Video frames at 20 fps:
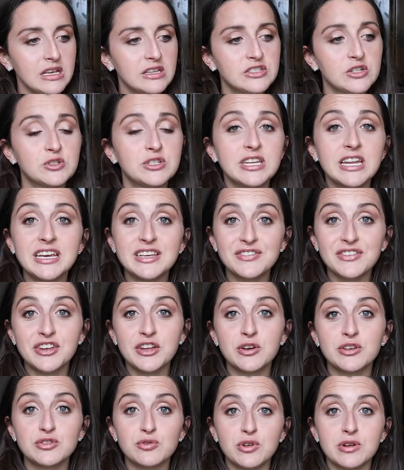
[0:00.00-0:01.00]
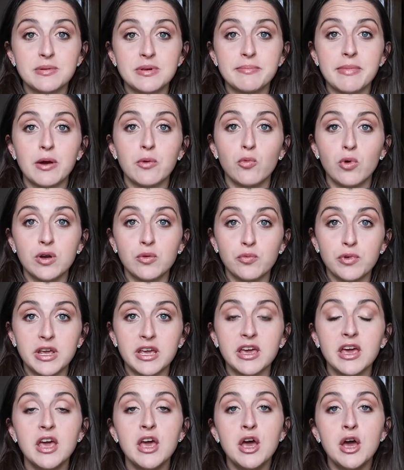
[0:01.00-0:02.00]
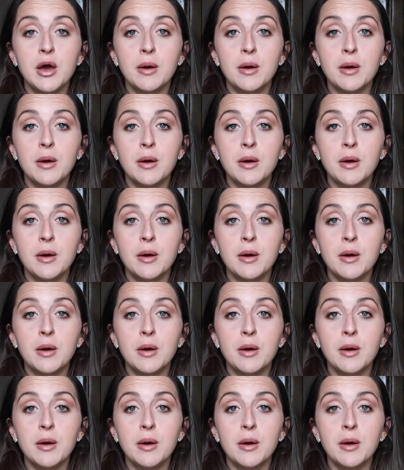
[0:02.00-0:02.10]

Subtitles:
So today's video is going to be my 1 week